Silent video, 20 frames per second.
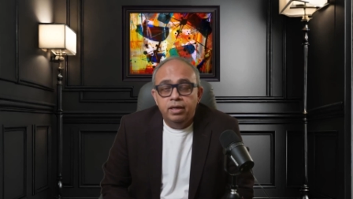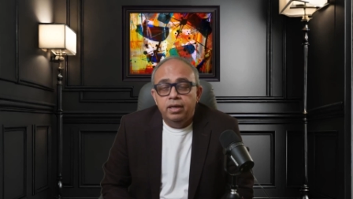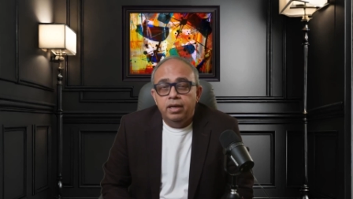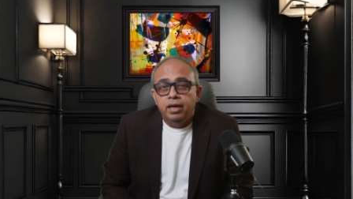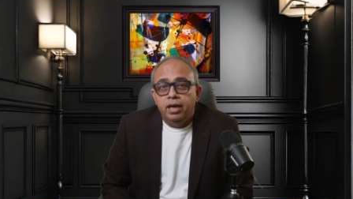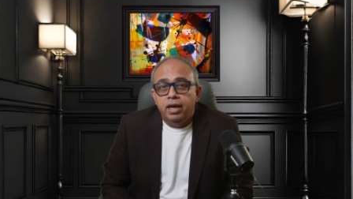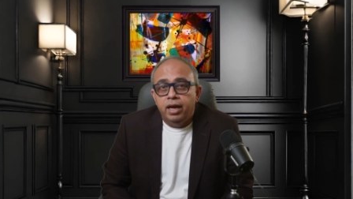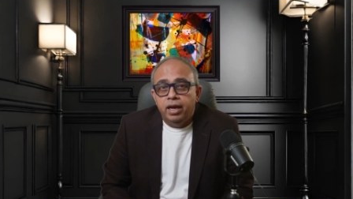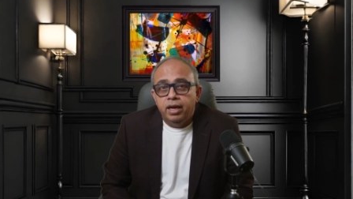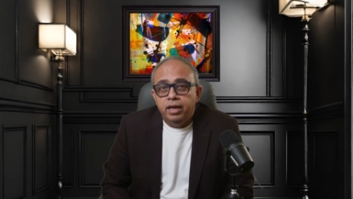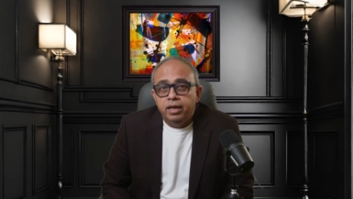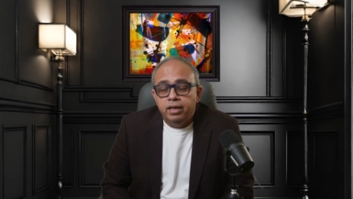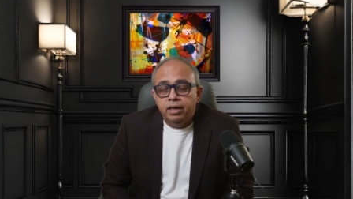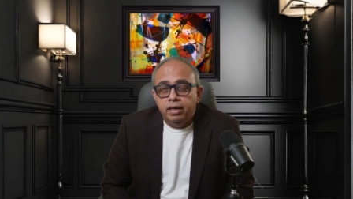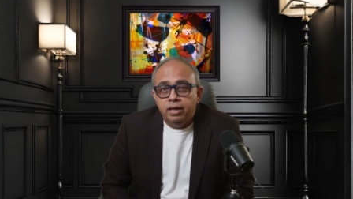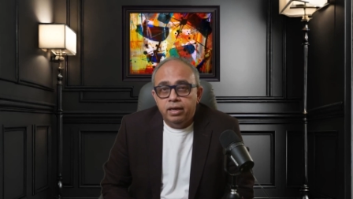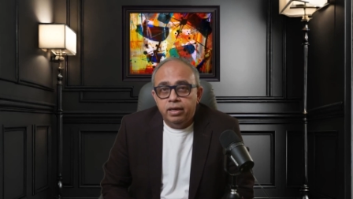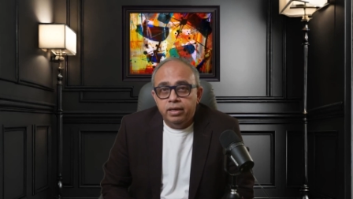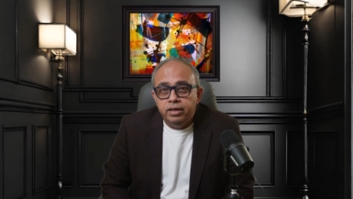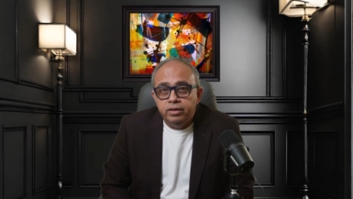and
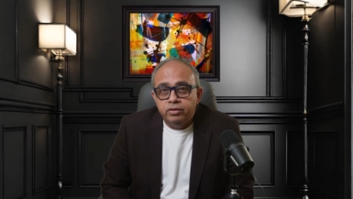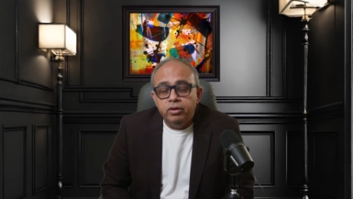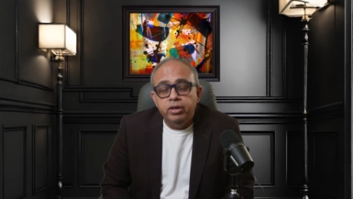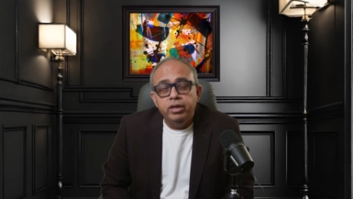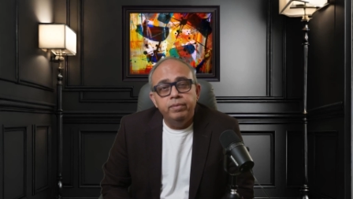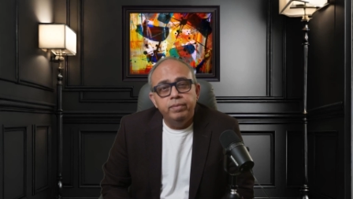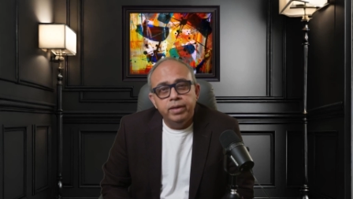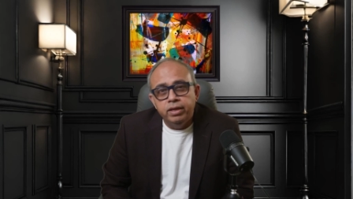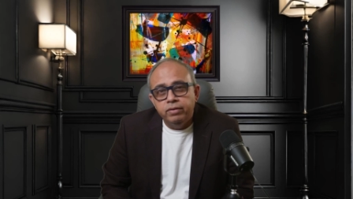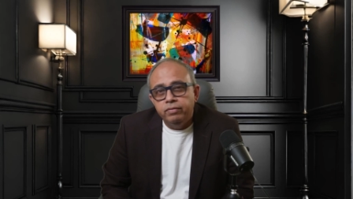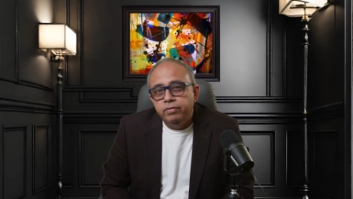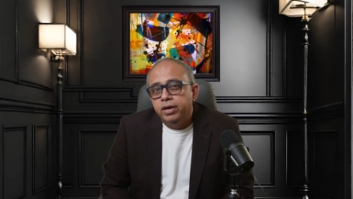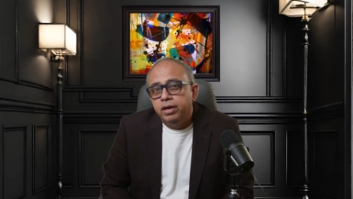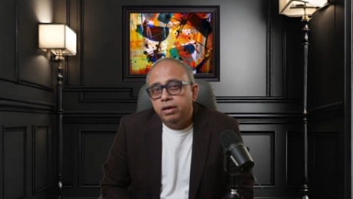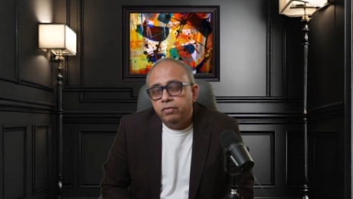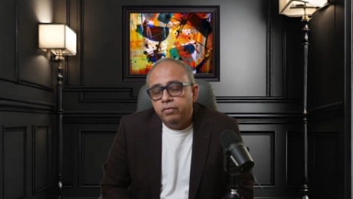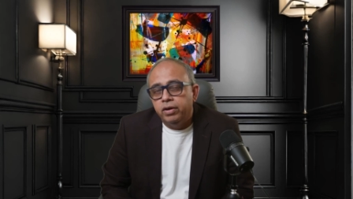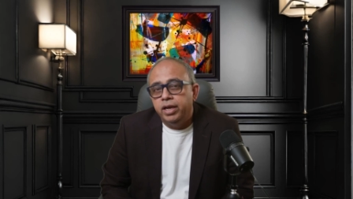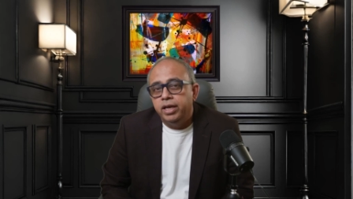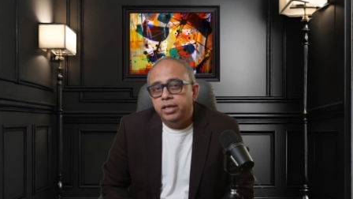it's going to be difficult
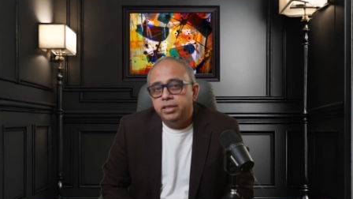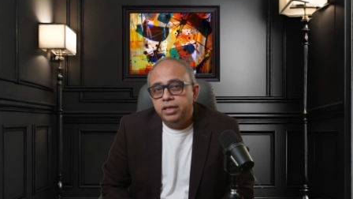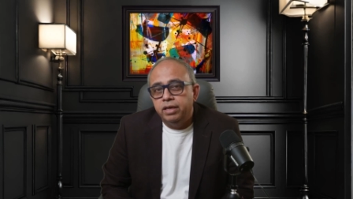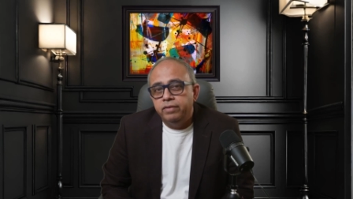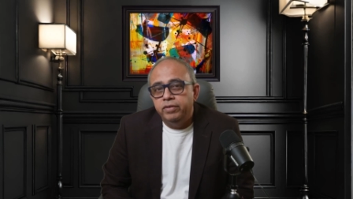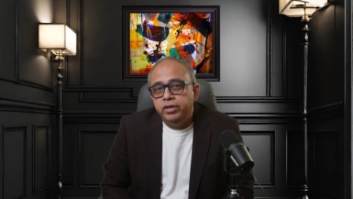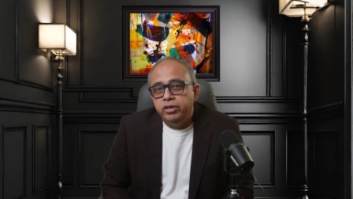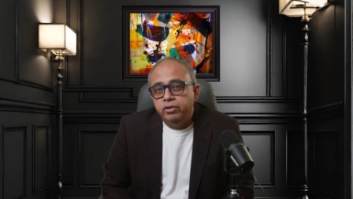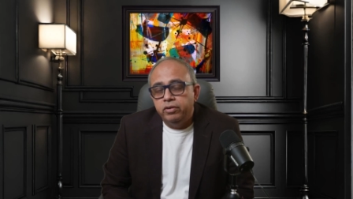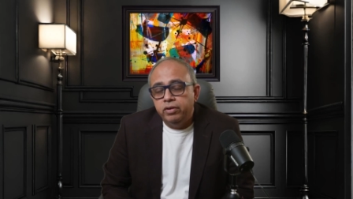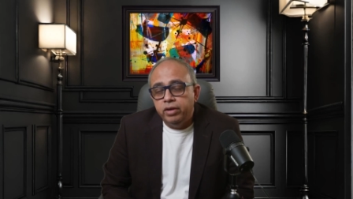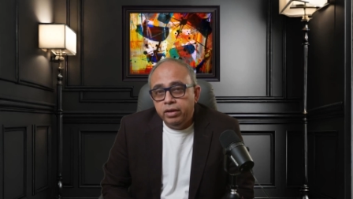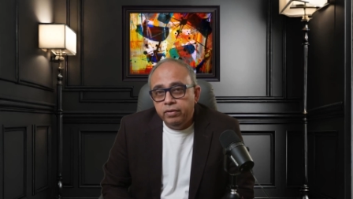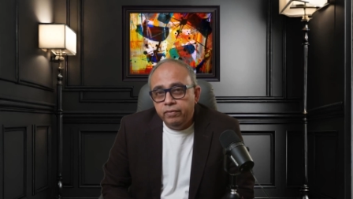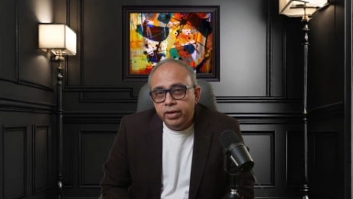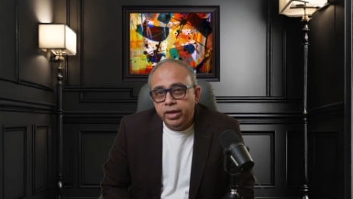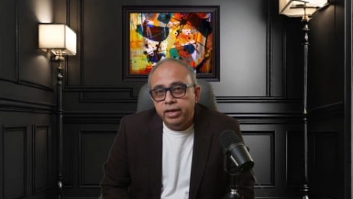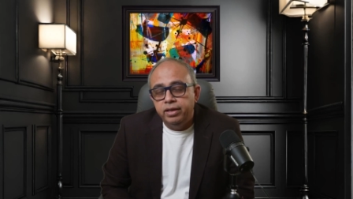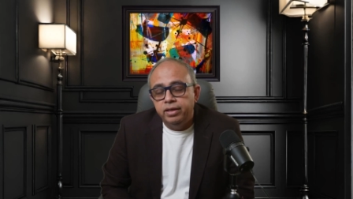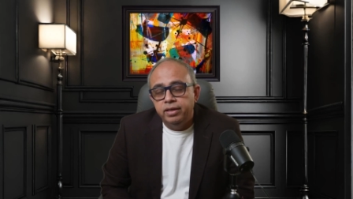for HIV to
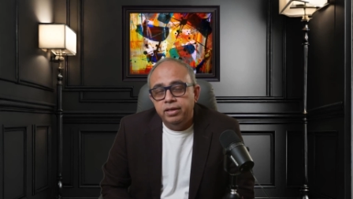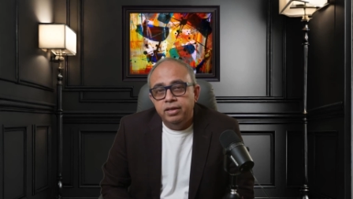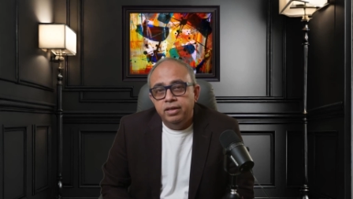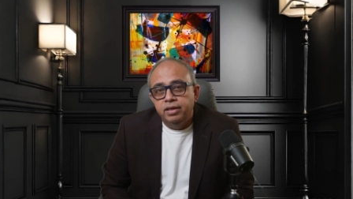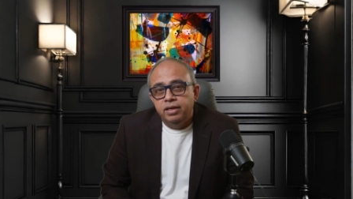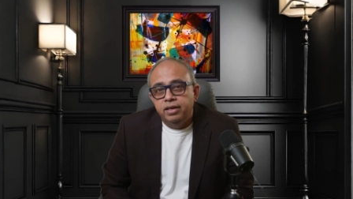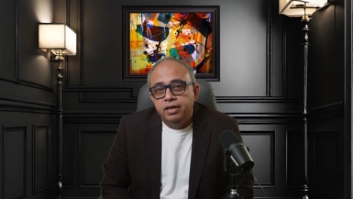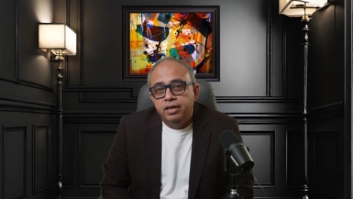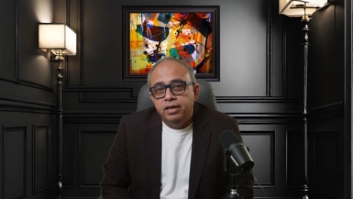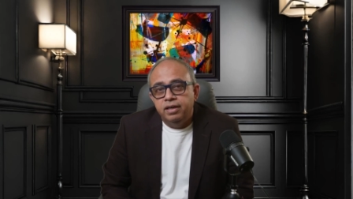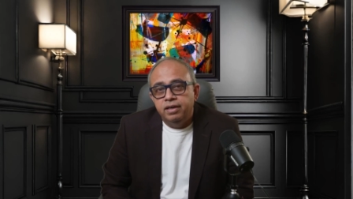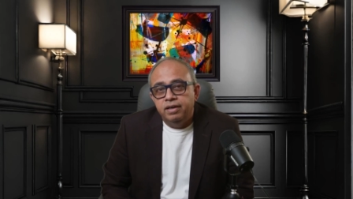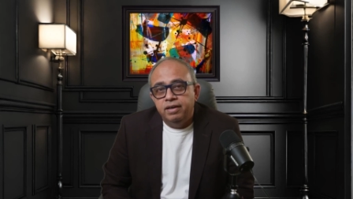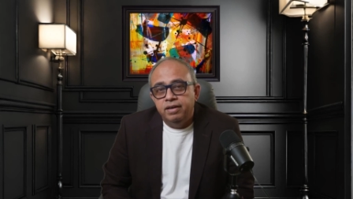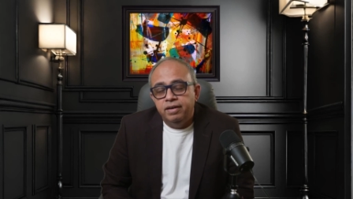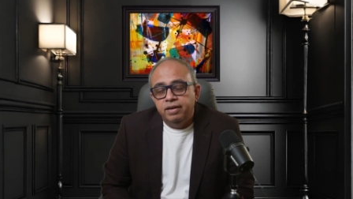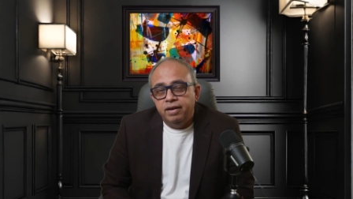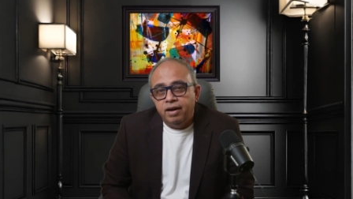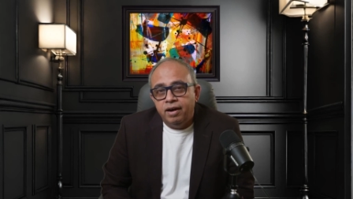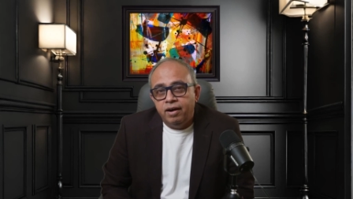evade
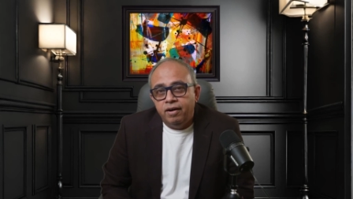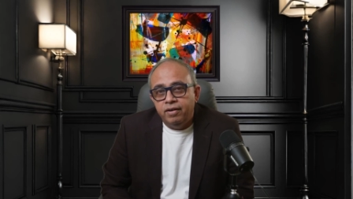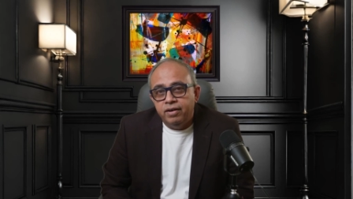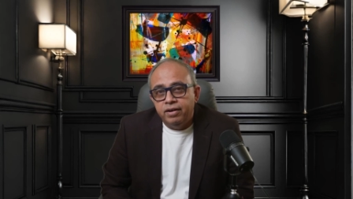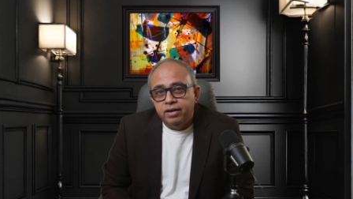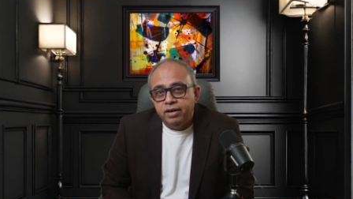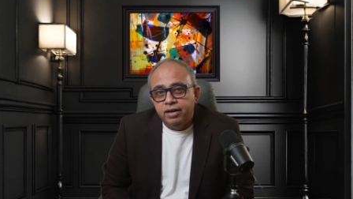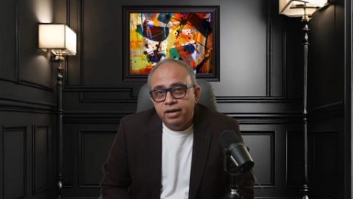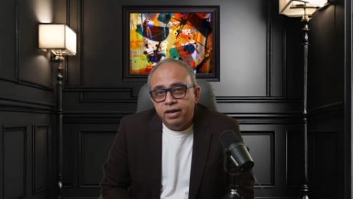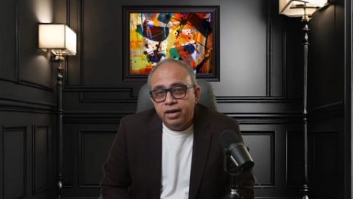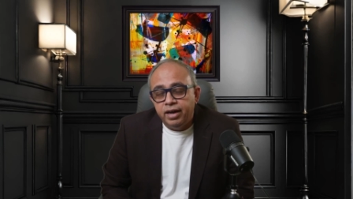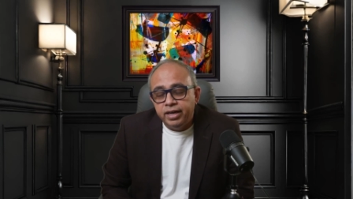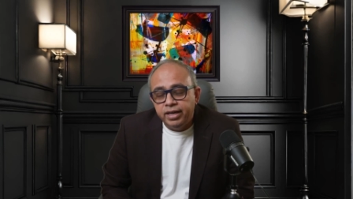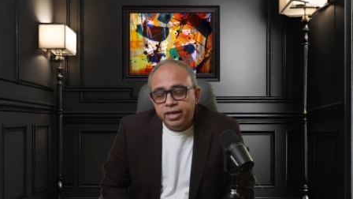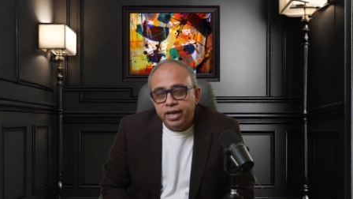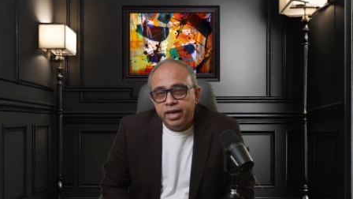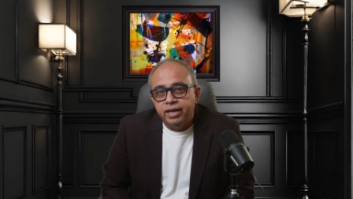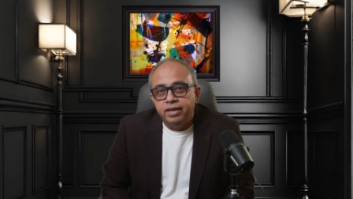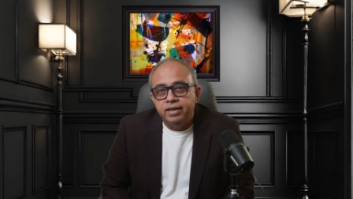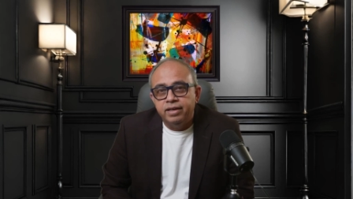our attack